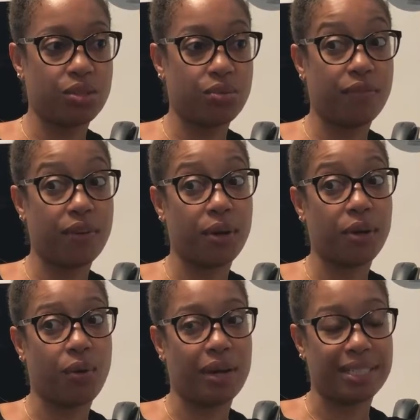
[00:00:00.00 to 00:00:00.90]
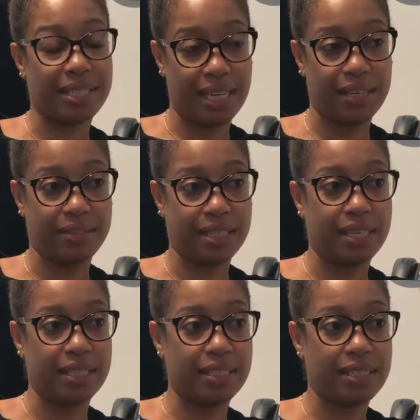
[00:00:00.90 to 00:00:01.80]
to a very quantitative
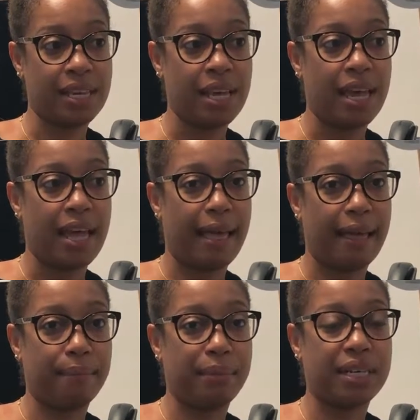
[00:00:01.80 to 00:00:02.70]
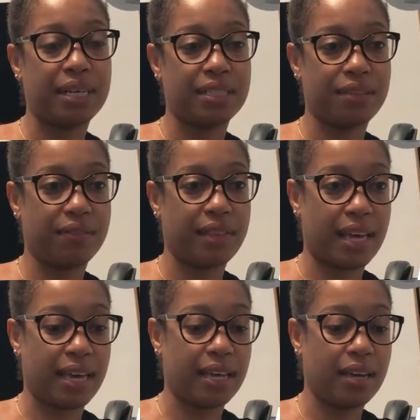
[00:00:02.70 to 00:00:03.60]
science. And because of
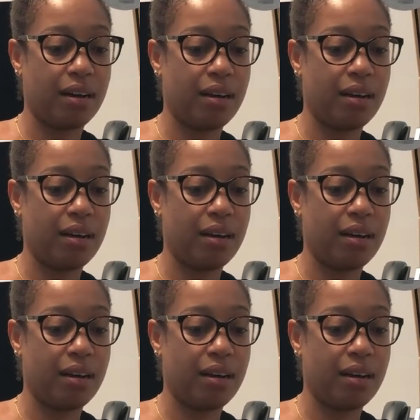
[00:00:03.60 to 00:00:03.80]
that,